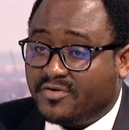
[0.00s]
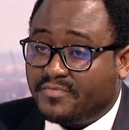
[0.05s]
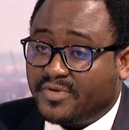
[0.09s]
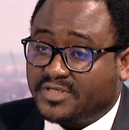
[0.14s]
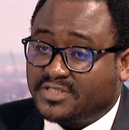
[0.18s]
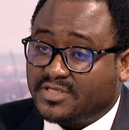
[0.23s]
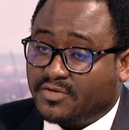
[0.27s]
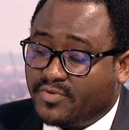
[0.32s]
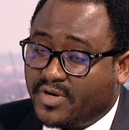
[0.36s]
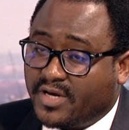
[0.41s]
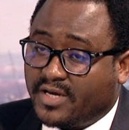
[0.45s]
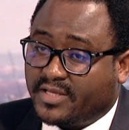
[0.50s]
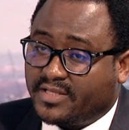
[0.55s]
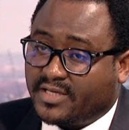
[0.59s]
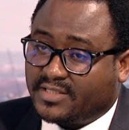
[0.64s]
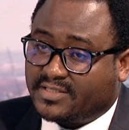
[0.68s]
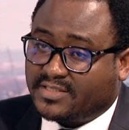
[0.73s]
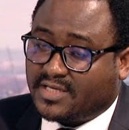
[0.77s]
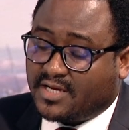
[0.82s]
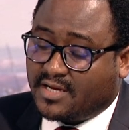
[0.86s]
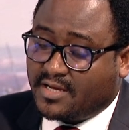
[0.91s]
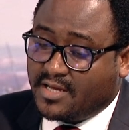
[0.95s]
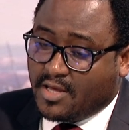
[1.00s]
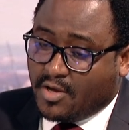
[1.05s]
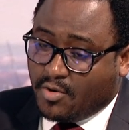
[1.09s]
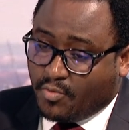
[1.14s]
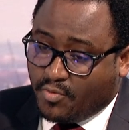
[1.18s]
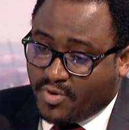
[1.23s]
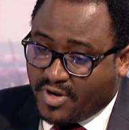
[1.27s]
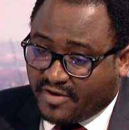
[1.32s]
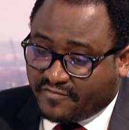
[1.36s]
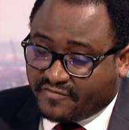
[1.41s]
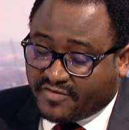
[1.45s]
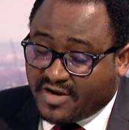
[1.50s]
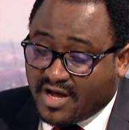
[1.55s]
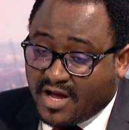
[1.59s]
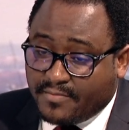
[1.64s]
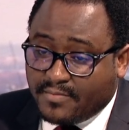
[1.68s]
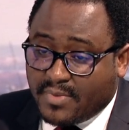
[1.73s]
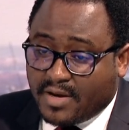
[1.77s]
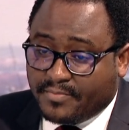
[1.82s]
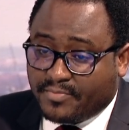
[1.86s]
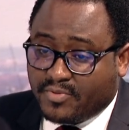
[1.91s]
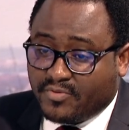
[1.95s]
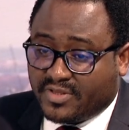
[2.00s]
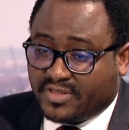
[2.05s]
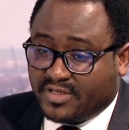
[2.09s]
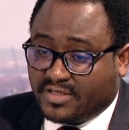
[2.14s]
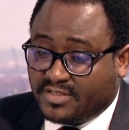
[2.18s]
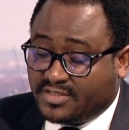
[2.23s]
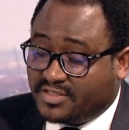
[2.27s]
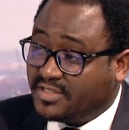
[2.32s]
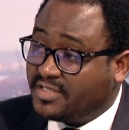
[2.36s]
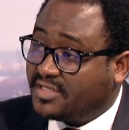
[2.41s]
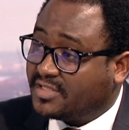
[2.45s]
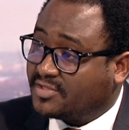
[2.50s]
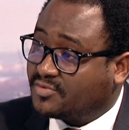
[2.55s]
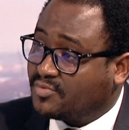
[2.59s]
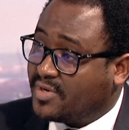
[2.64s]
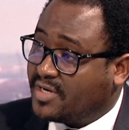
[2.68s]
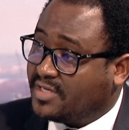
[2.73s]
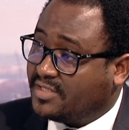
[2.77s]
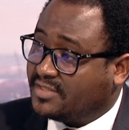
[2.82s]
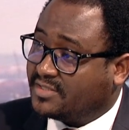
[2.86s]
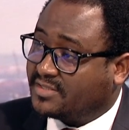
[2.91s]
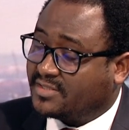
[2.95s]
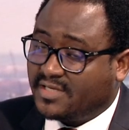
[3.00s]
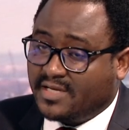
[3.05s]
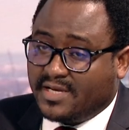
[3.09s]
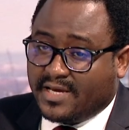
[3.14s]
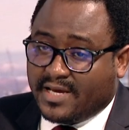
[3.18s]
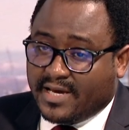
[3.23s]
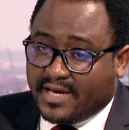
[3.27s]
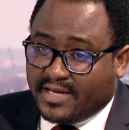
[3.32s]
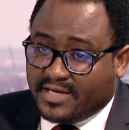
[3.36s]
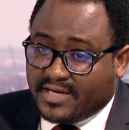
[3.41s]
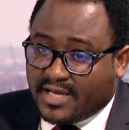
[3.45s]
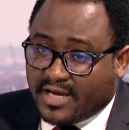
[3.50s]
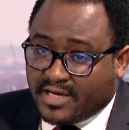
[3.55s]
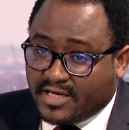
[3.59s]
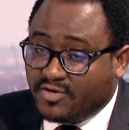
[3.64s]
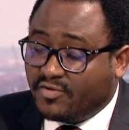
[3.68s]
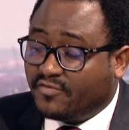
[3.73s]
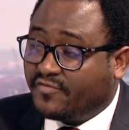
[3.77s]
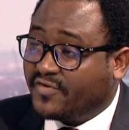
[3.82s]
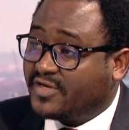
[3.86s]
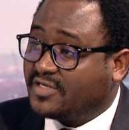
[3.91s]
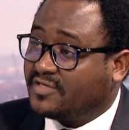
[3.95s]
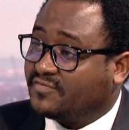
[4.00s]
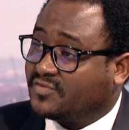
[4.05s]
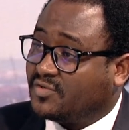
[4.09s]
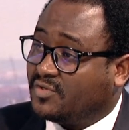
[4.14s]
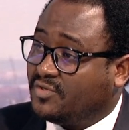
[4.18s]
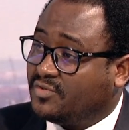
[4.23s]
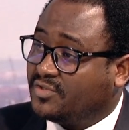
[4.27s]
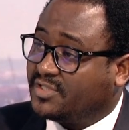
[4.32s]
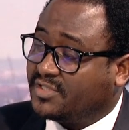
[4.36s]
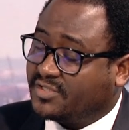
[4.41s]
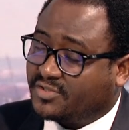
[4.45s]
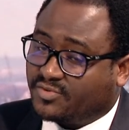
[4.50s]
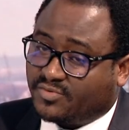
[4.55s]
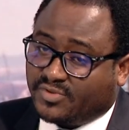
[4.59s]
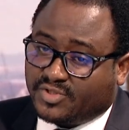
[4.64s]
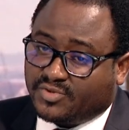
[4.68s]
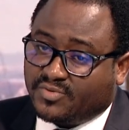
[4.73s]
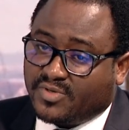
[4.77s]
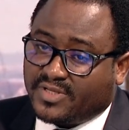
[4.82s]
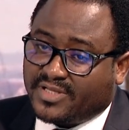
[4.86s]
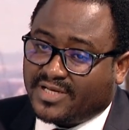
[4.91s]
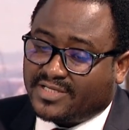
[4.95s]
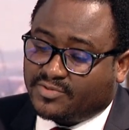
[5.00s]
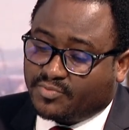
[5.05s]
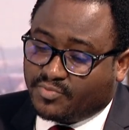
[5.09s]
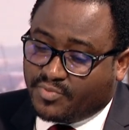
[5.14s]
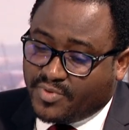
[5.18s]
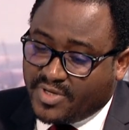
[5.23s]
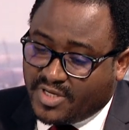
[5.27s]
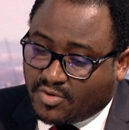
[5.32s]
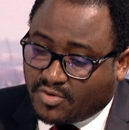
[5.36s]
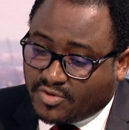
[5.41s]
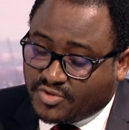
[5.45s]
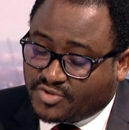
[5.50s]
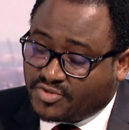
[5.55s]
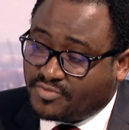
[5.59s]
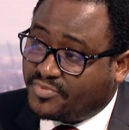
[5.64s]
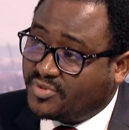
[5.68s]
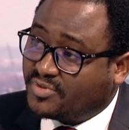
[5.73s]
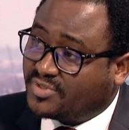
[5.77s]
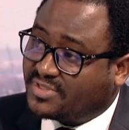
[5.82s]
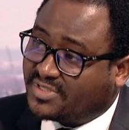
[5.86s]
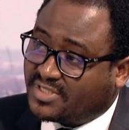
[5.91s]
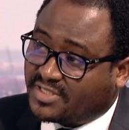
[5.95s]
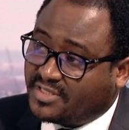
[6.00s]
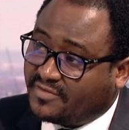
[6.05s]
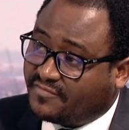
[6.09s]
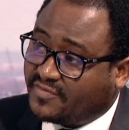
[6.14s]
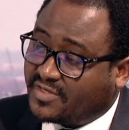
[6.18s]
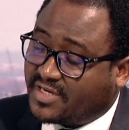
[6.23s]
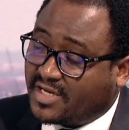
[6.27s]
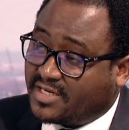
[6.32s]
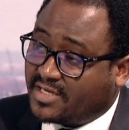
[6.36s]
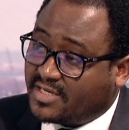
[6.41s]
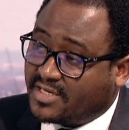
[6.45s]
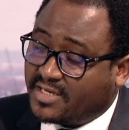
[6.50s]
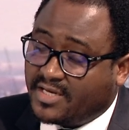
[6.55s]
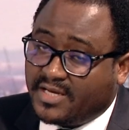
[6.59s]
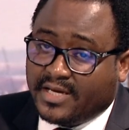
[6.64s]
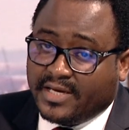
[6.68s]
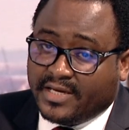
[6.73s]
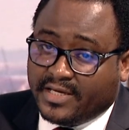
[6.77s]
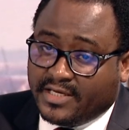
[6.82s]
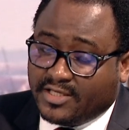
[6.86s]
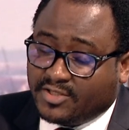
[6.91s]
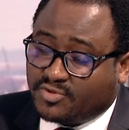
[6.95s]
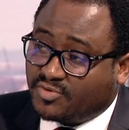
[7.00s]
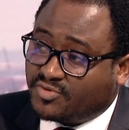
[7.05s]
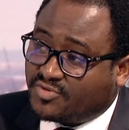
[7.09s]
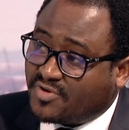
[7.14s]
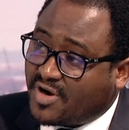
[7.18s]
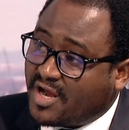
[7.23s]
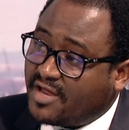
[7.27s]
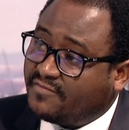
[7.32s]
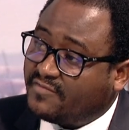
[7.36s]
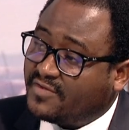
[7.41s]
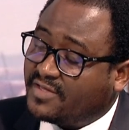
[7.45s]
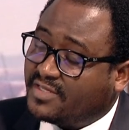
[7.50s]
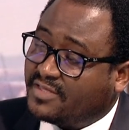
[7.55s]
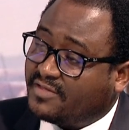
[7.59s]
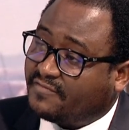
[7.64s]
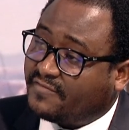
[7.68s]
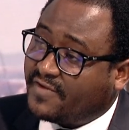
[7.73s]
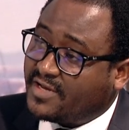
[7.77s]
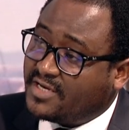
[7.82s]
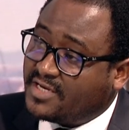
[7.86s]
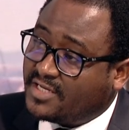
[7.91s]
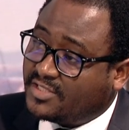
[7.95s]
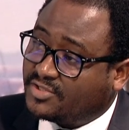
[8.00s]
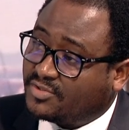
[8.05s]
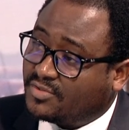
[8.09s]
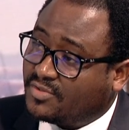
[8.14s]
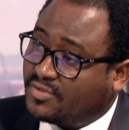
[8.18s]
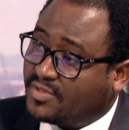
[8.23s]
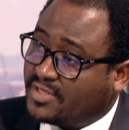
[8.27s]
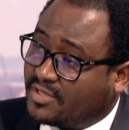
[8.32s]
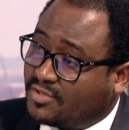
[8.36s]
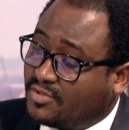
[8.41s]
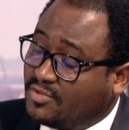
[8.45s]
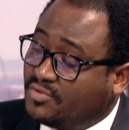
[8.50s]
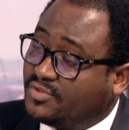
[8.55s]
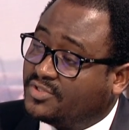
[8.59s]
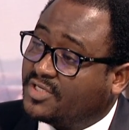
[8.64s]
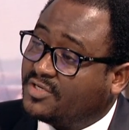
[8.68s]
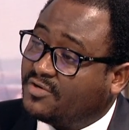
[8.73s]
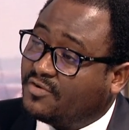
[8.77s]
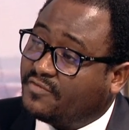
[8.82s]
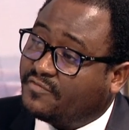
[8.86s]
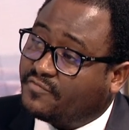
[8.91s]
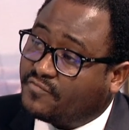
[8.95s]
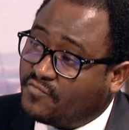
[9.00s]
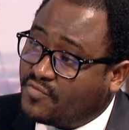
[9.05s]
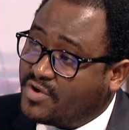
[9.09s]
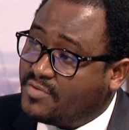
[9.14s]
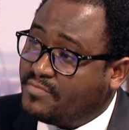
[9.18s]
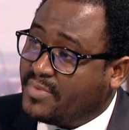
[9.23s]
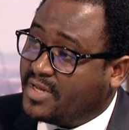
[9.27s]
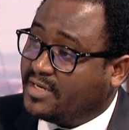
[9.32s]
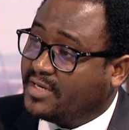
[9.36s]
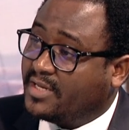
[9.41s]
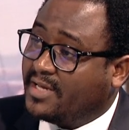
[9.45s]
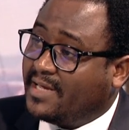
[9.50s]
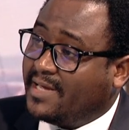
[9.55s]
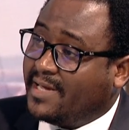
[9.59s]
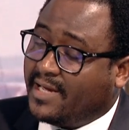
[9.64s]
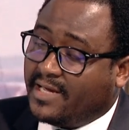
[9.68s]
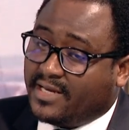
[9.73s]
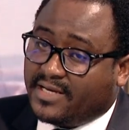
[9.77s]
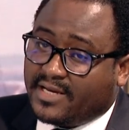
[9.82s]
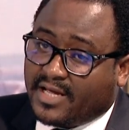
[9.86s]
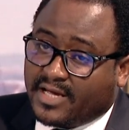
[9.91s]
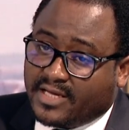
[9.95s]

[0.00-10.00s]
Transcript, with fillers: much aware that uh, we have come up with ingenious ways and uh, innovative solutions to ensure that we contribute significantly into driving the financial inclusion of women and uh,